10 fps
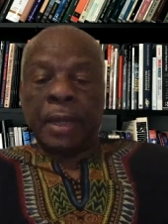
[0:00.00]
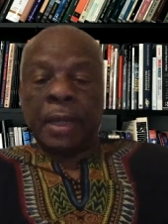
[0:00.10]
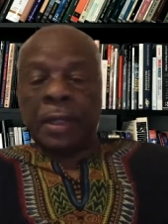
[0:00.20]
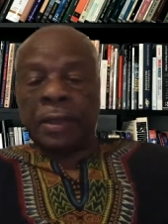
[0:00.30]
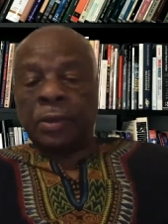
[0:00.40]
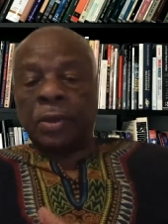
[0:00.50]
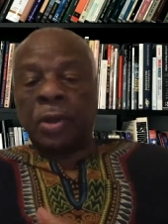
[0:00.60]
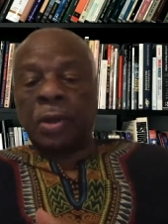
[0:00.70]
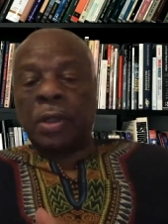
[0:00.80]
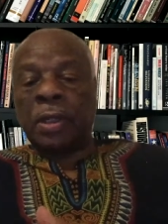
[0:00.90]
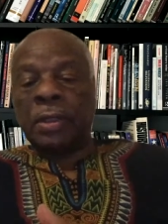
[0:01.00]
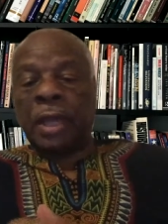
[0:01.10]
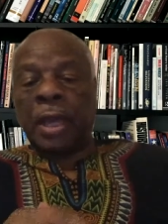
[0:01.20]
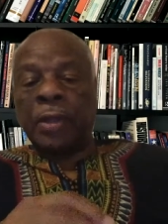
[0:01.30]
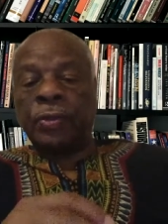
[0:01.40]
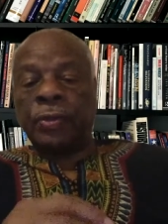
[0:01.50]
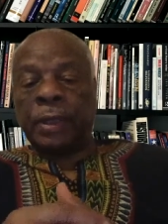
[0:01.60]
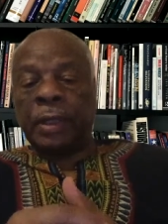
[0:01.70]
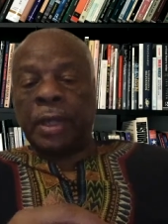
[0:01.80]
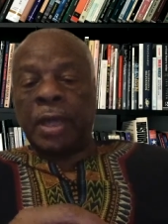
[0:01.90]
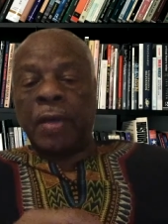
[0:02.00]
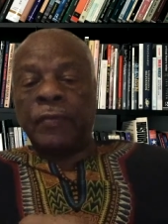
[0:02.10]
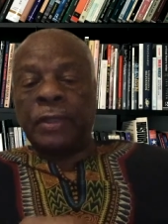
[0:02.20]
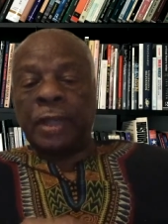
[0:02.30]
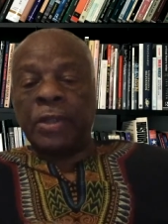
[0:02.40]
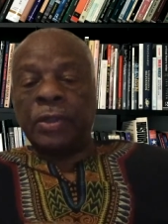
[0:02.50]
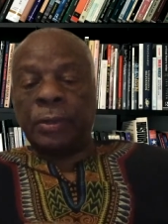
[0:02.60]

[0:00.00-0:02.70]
talk is actually a conversation